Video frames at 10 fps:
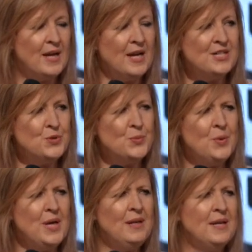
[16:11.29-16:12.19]
And I had to
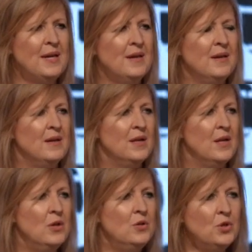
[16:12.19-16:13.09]
really
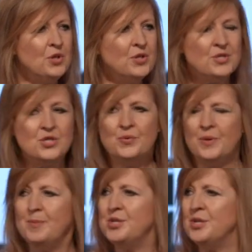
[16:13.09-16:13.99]
look at the
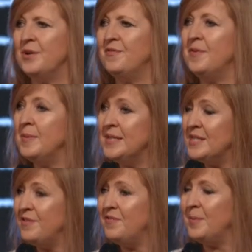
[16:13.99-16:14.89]
scripture from a
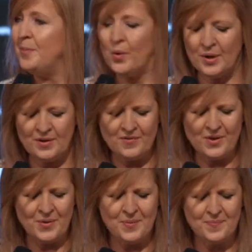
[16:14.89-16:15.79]
different point of
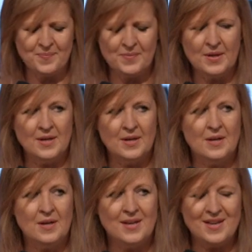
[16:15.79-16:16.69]
view.
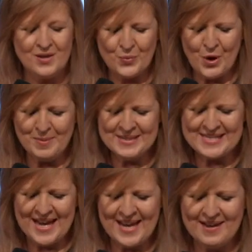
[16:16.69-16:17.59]

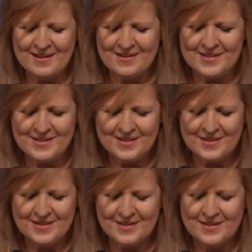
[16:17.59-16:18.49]
Romans 8,
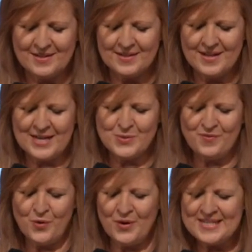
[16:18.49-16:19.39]
as
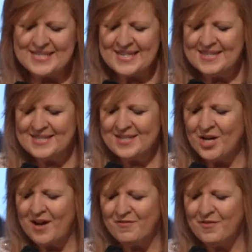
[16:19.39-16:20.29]
we've already seen
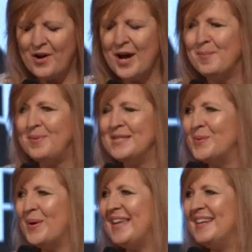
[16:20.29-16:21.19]
tonight, for I am
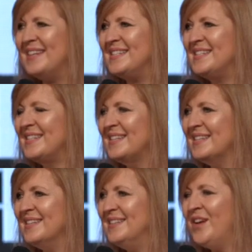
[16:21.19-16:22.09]
persuaded
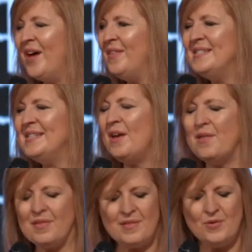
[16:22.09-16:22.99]
neither
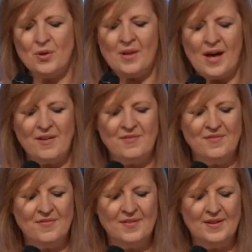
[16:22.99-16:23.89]
death nor
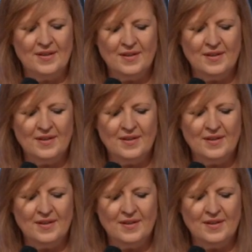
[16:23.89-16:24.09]
life,